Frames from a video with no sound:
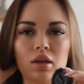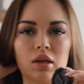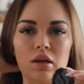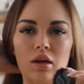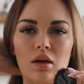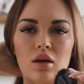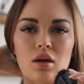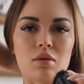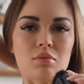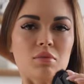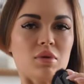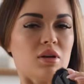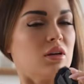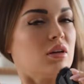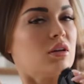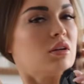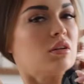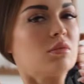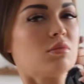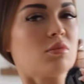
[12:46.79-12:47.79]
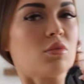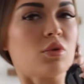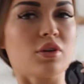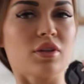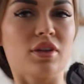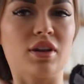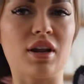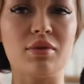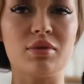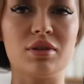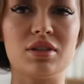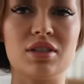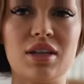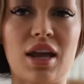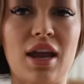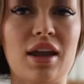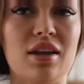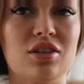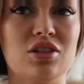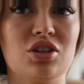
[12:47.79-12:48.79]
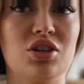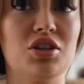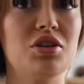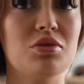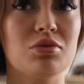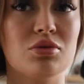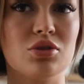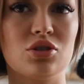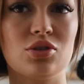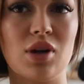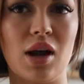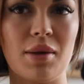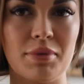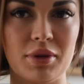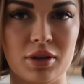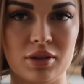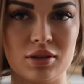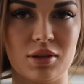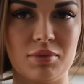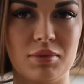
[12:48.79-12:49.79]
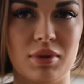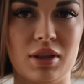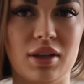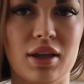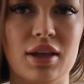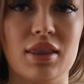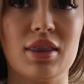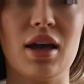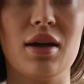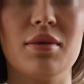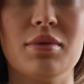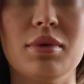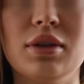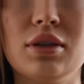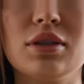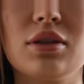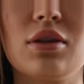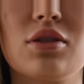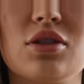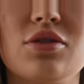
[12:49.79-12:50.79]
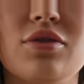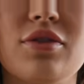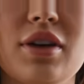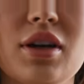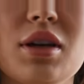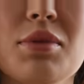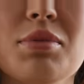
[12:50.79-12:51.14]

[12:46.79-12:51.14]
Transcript: more than I would say it's cute and strappy or something like that. So it's very